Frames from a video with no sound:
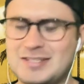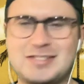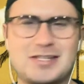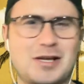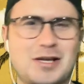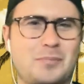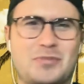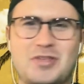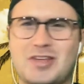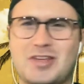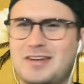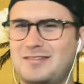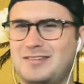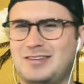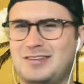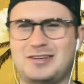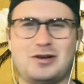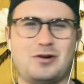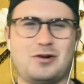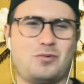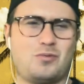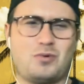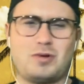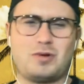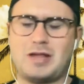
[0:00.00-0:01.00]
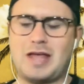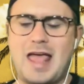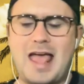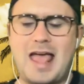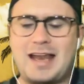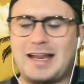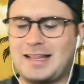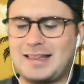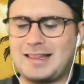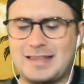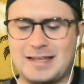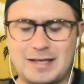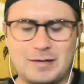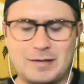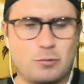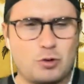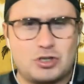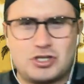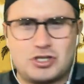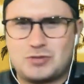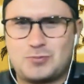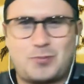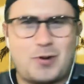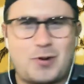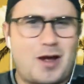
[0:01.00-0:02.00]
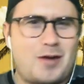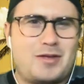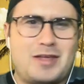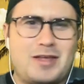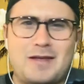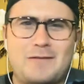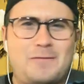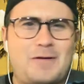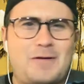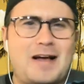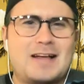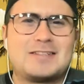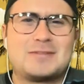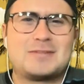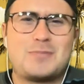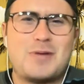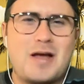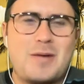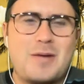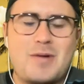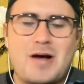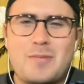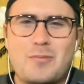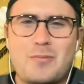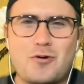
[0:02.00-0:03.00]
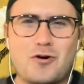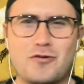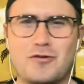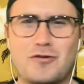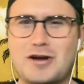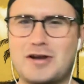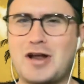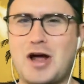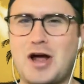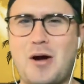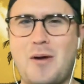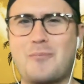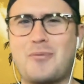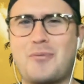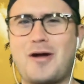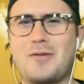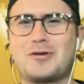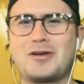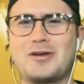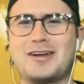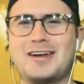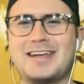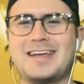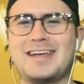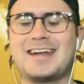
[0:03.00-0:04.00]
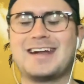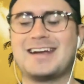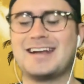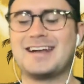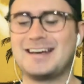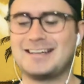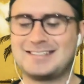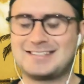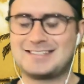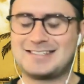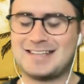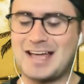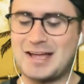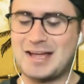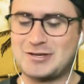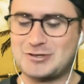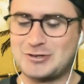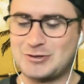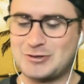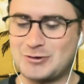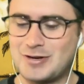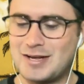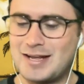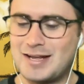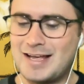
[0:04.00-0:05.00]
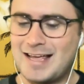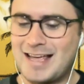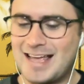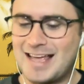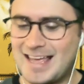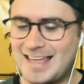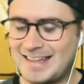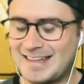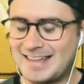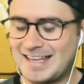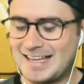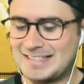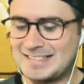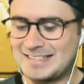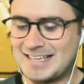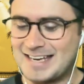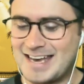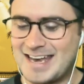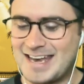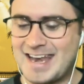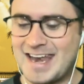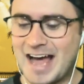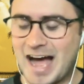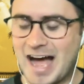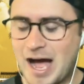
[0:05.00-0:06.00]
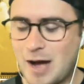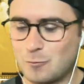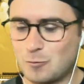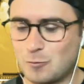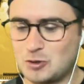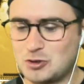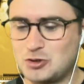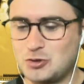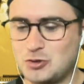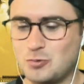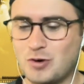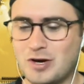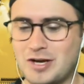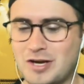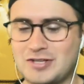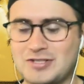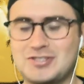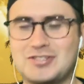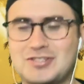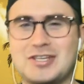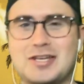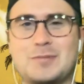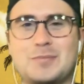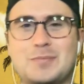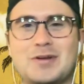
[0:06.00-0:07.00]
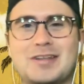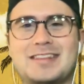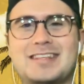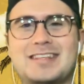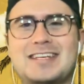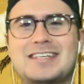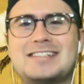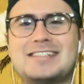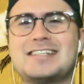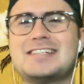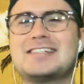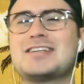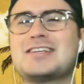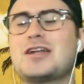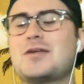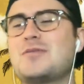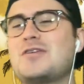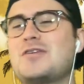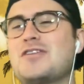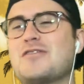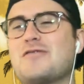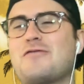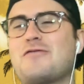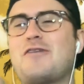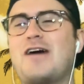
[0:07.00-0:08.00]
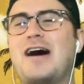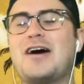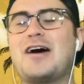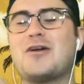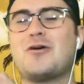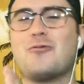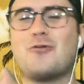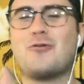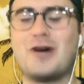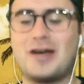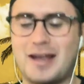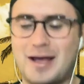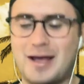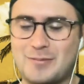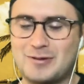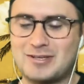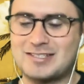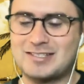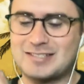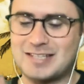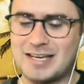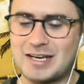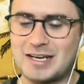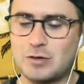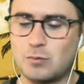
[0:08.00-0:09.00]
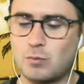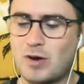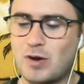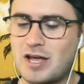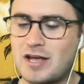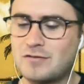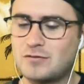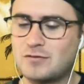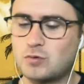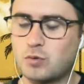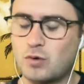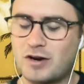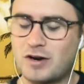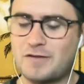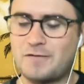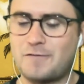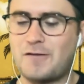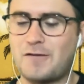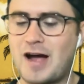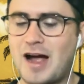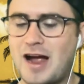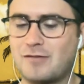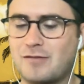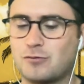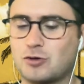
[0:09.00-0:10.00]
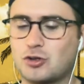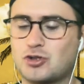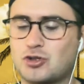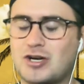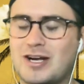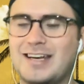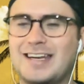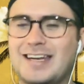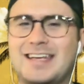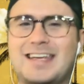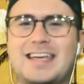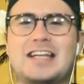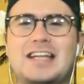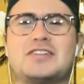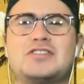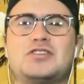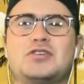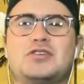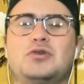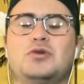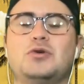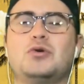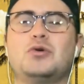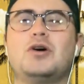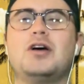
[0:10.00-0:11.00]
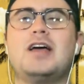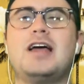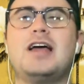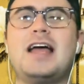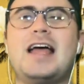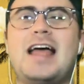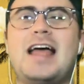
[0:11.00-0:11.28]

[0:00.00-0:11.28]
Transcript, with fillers: something you know anything. We're just probably if I spam my board right now, I'm probably going to get a knight statue, and that's not what you want to see. But this is going to be the final one. I'm excited. Wave 25, we're trying to get to,